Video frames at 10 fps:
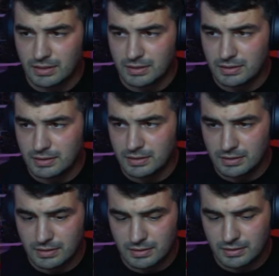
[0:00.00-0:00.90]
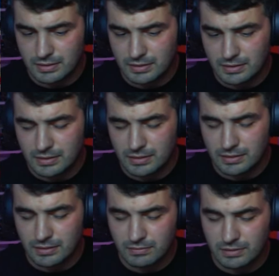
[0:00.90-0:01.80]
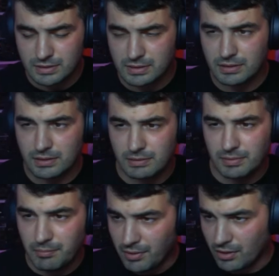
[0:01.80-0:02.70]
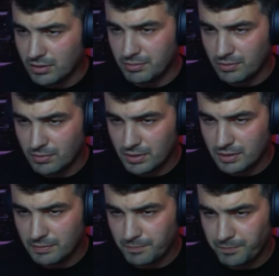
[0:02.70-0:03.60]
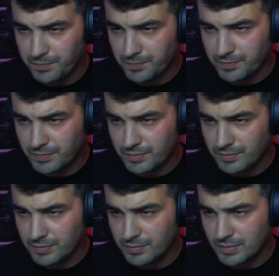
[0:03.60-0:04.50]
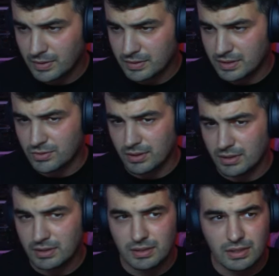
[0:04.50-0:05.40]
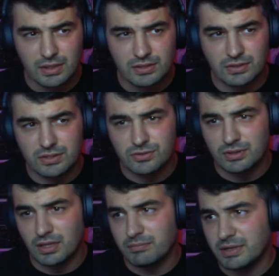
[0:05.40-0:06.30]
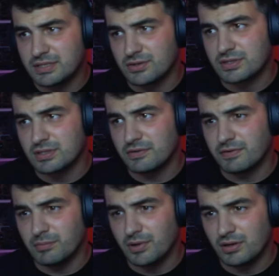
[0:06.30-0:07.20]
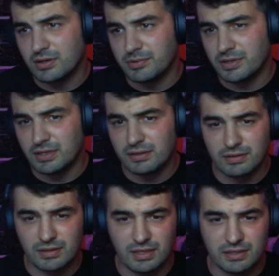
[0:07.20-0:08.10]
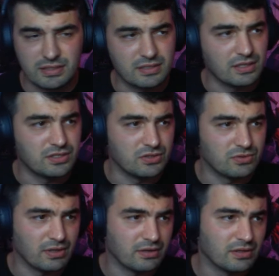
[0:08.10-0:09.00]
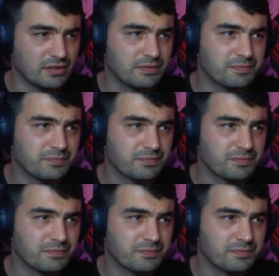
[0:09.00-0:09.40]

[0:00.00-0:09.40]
The unblockable one. This one. This one that makes your stuff unblockable. Again, this Sanji is really good.